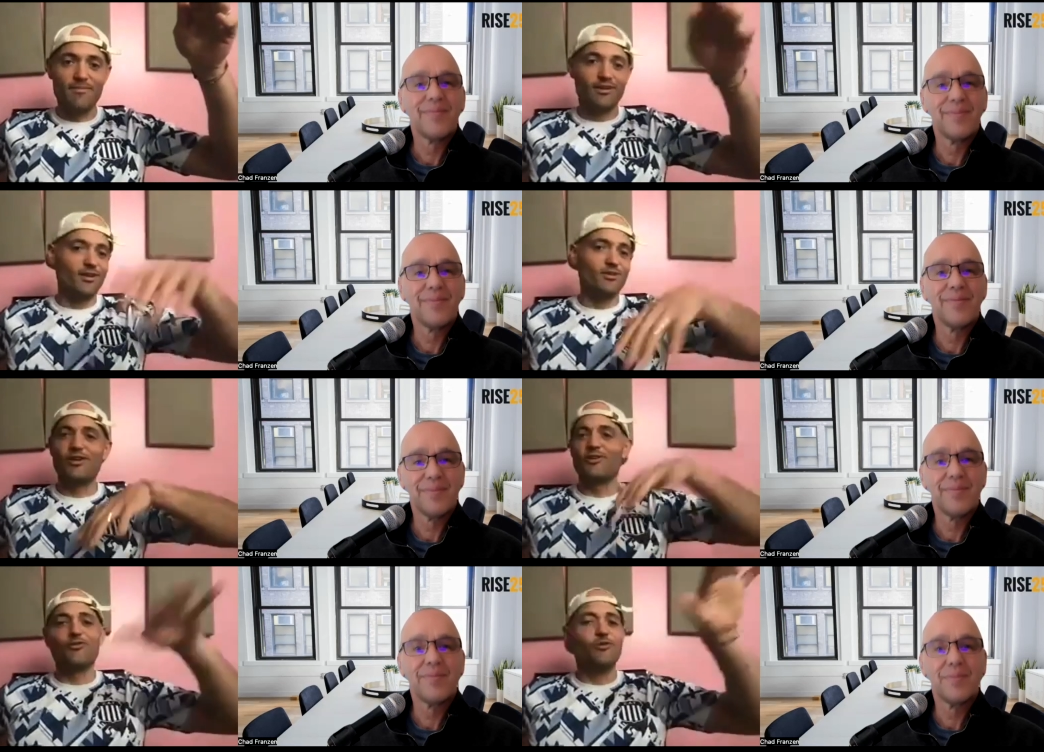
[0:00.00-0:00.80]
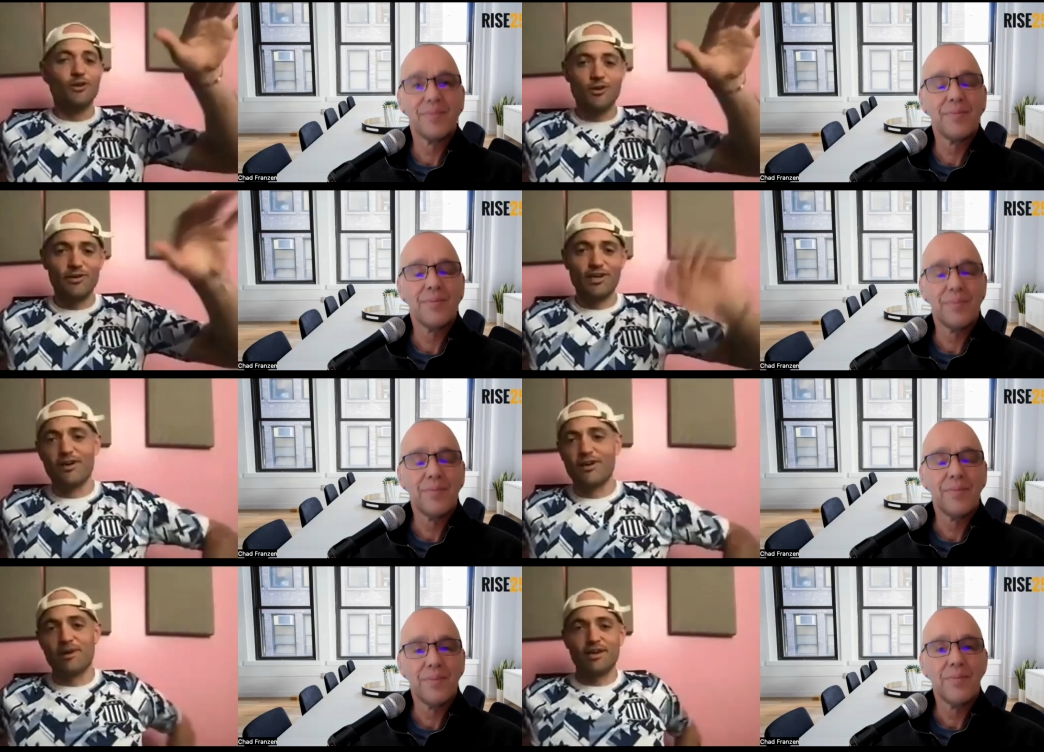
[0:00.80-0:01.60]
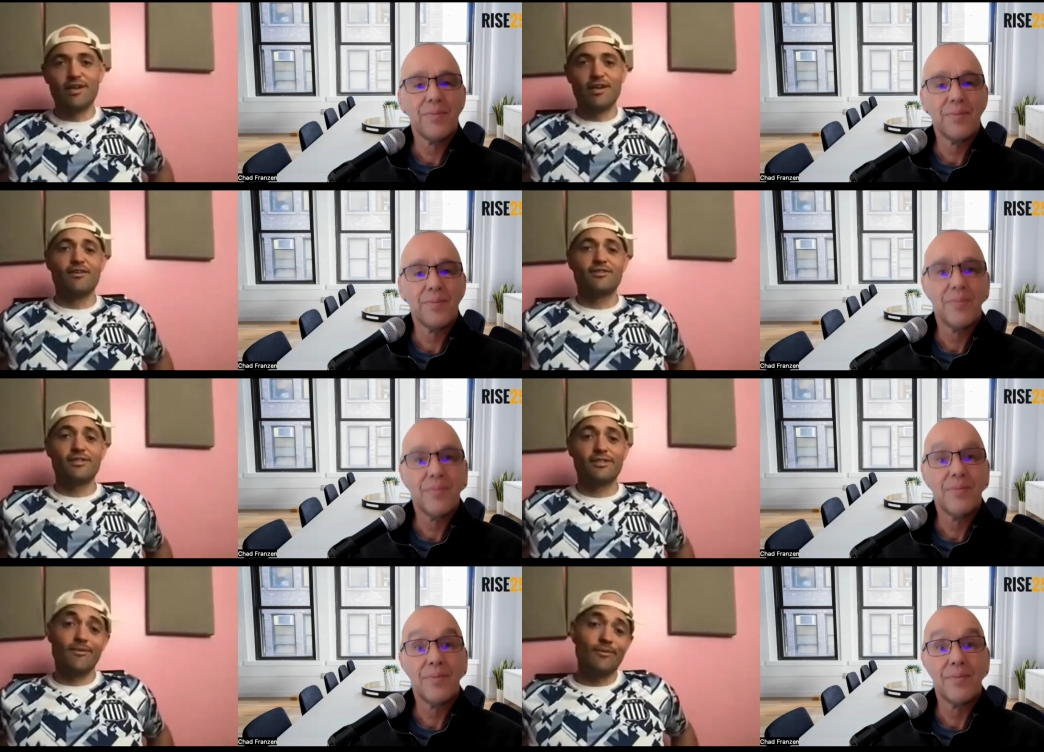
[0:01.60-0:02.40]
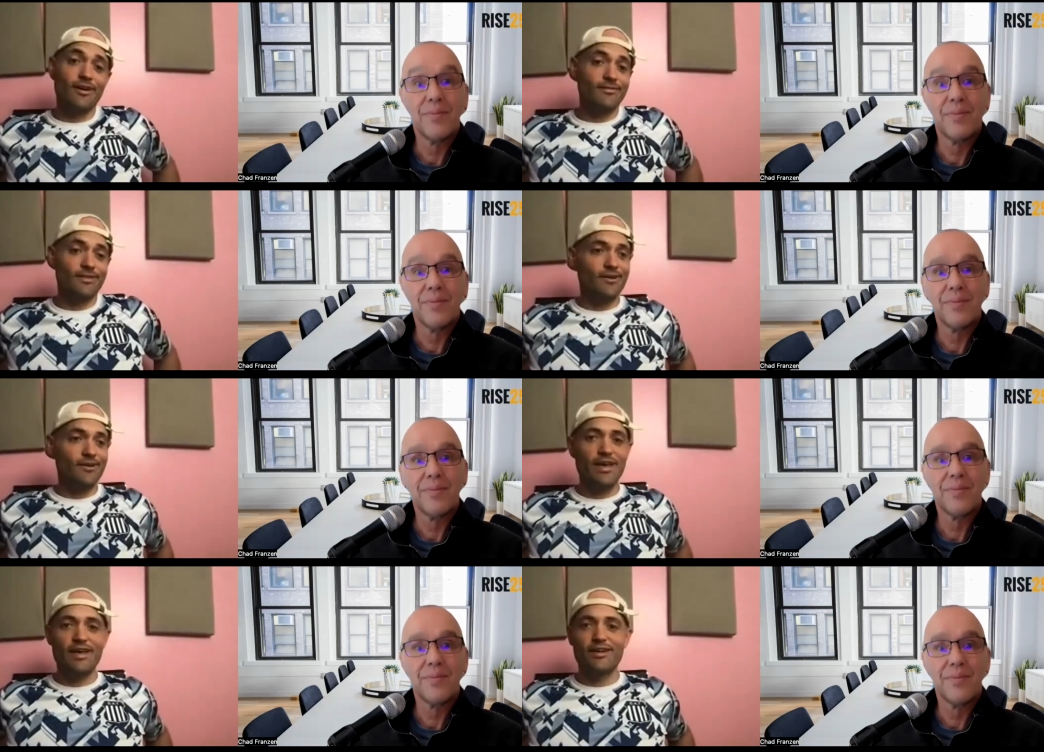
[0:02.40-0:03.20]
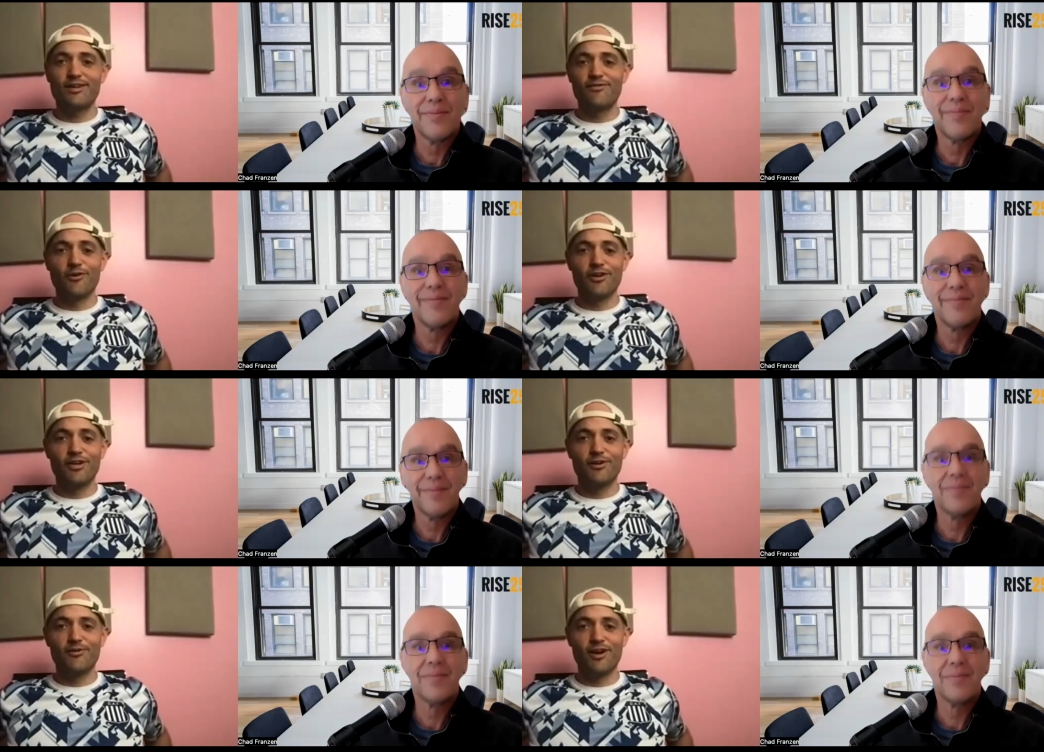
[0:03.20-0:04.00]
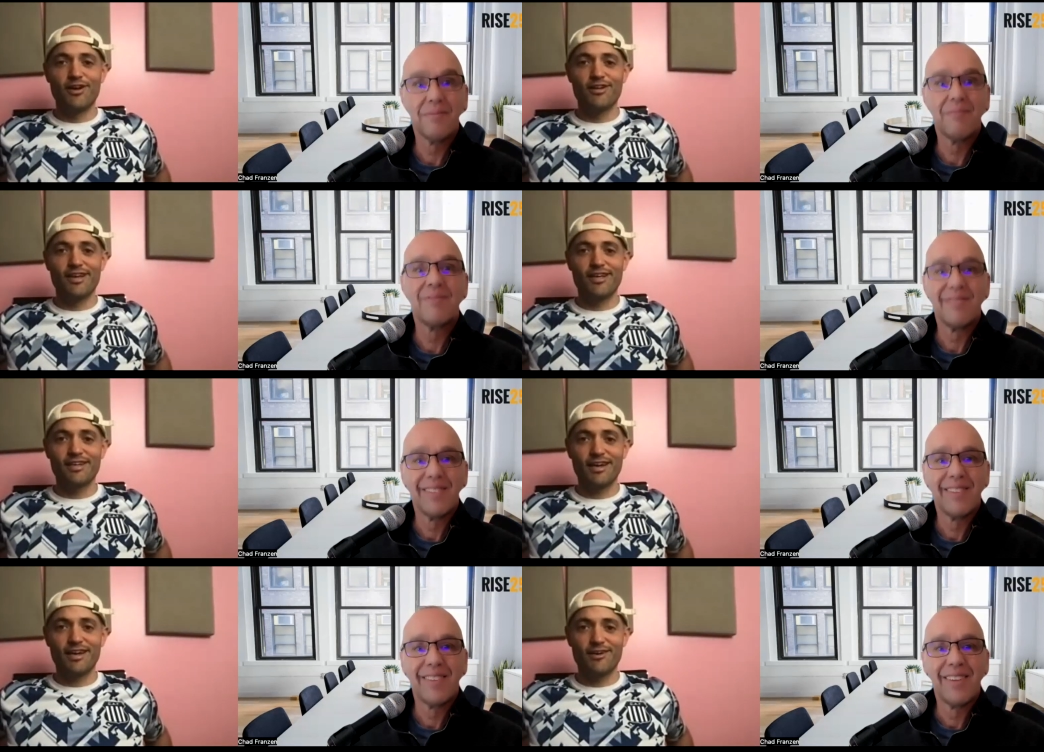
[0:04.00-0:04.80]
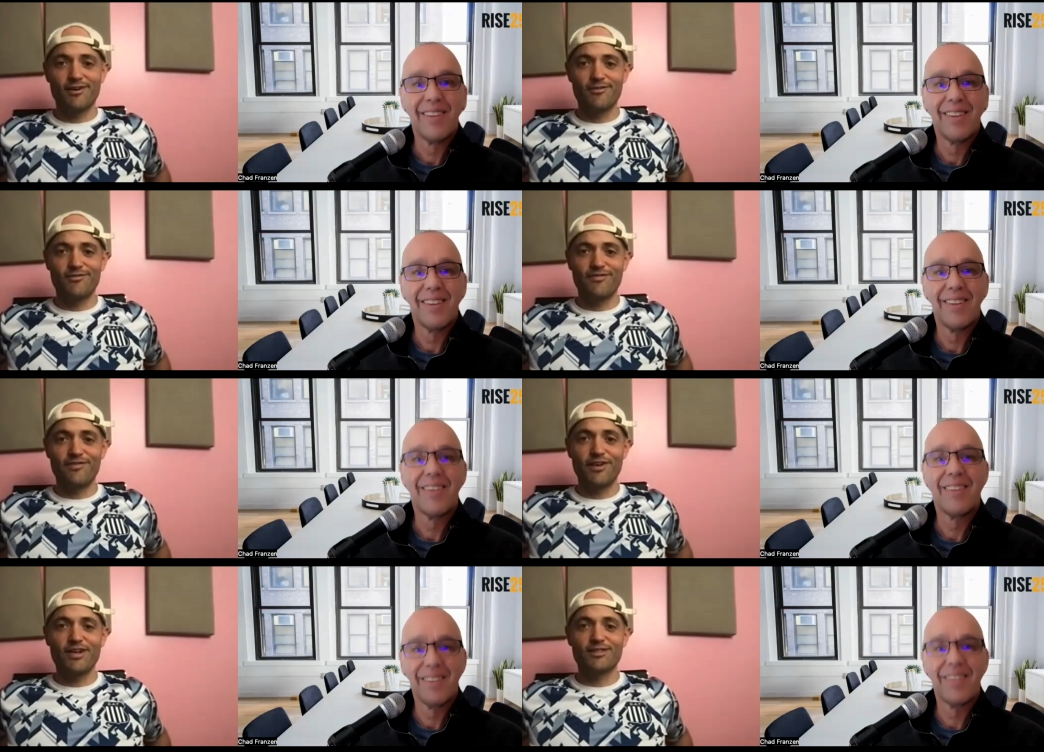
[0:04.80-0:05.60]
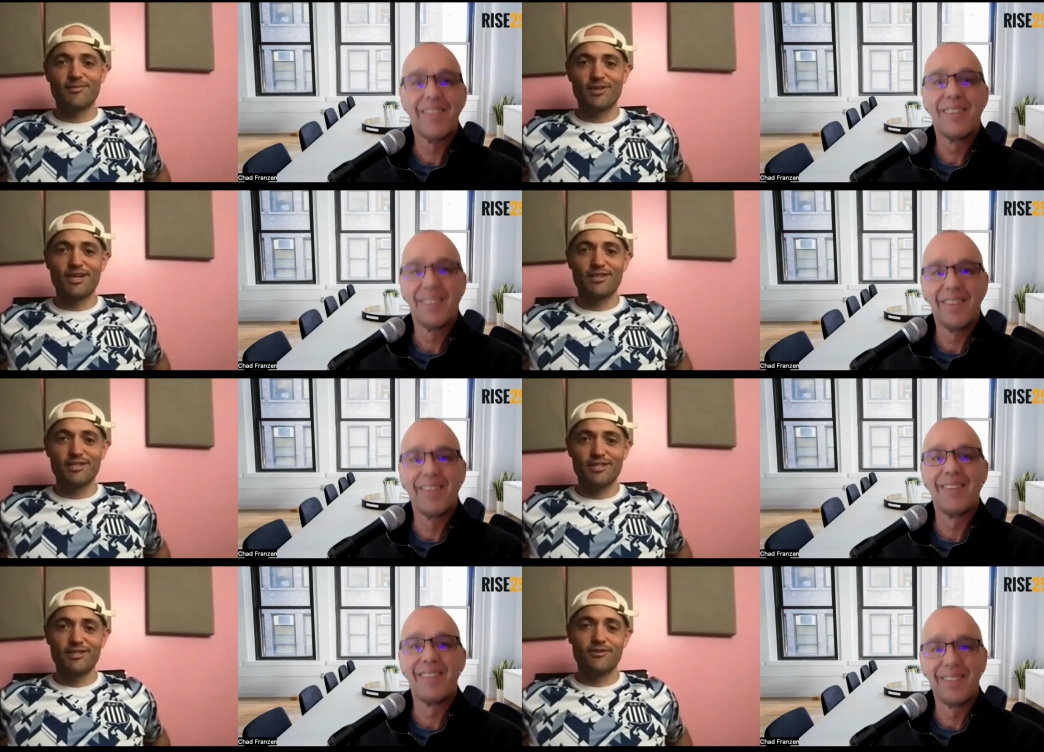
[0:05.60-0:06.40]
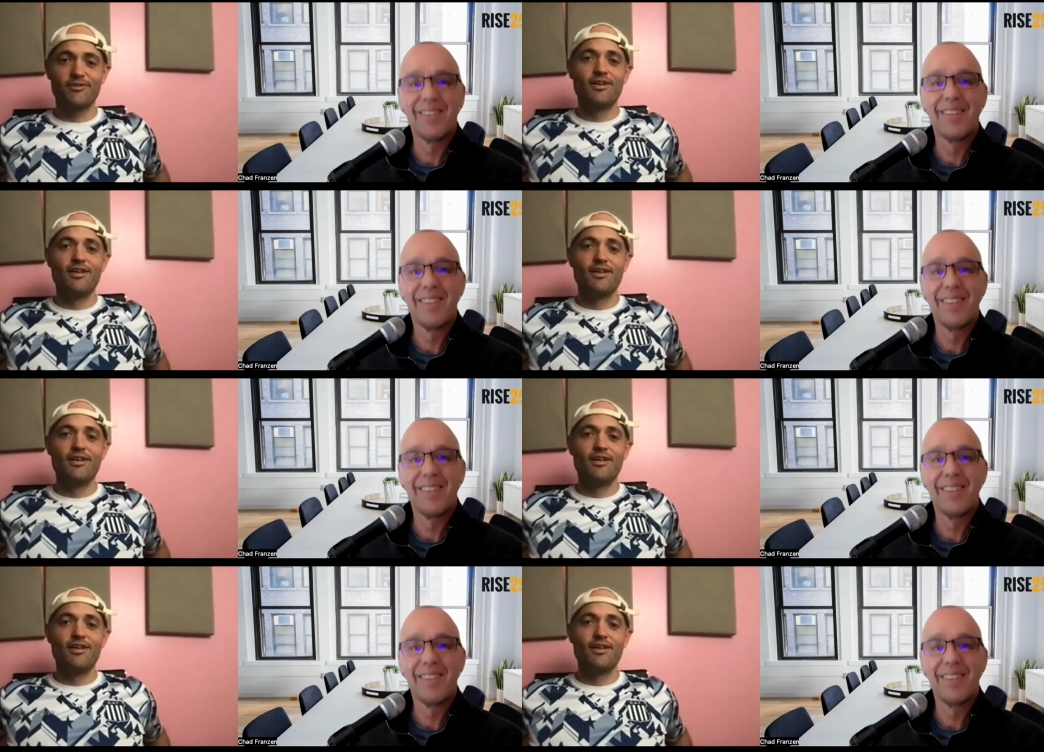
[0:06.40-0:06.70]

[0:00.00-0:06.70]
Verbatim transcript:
Speaker 1: because you know you wouldn't go near anybody and i was just saying well you know we had a good four year run i guess i gotta go figure out something else to do